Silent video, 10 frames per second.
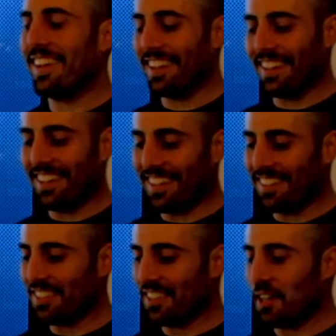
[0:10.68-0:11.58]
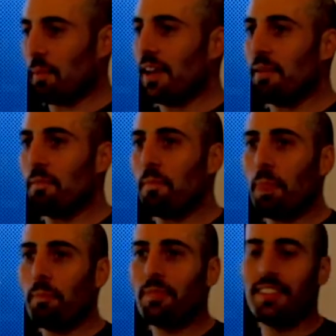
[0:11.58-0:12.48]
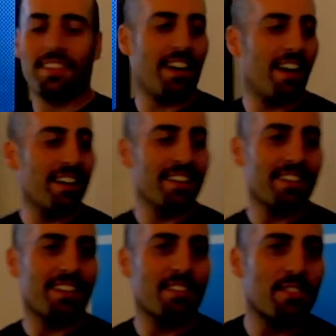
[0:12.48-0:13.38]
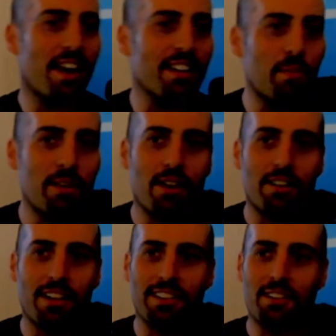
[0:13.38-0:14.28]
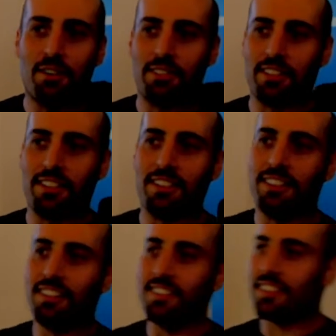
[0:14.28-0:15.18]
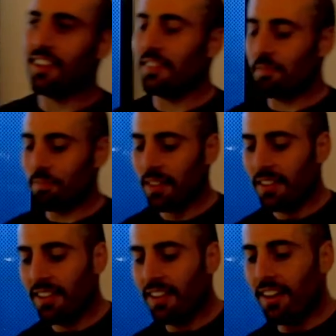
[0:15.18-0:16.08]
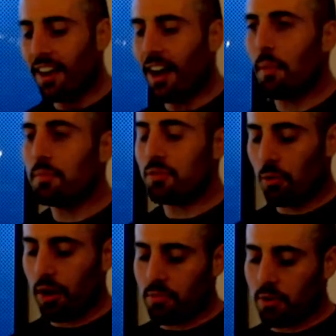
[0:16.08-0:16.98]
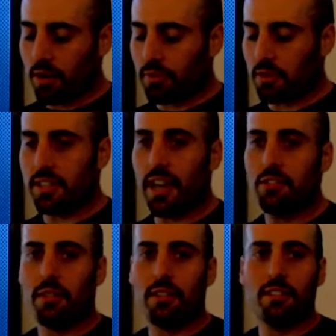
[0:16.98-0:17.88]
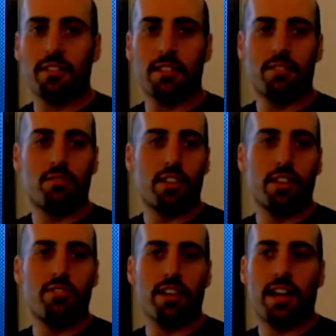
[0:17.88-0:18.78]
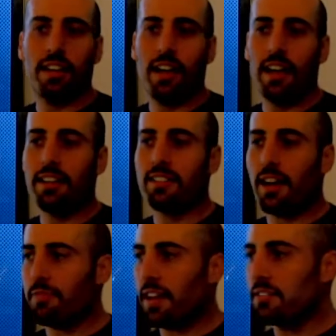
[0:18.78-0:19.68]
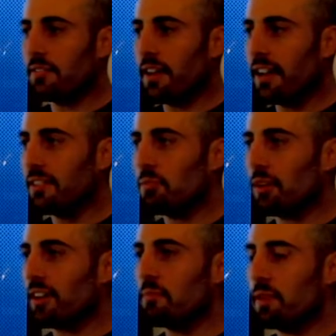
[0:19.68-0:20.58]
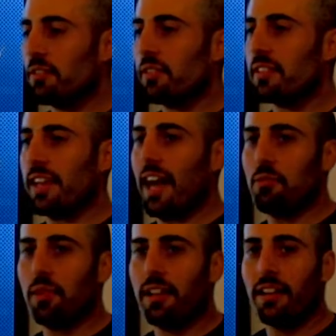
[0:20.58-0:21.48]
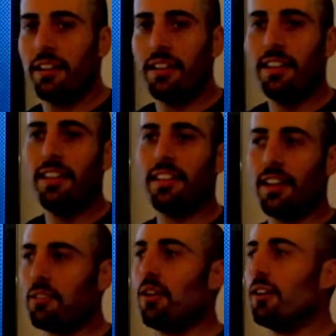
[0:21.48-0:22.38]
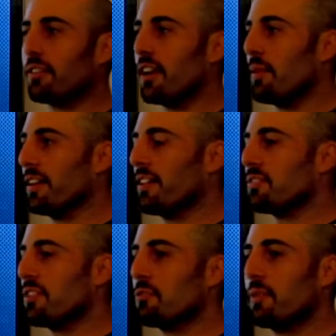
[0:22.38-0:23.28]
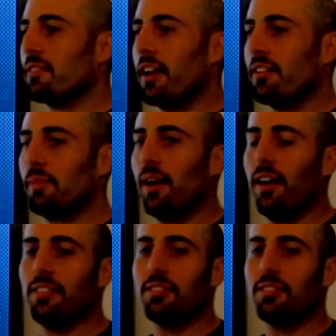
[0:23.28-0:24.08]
Okay, good. You can hear me? Yeah? If not, let me know and I'll lean over a little. Okay? So welcome to our first annual GDG LA DevFest event. We're going to be doing this annually. Thank you all for coming. Give yourselves a big round of applause.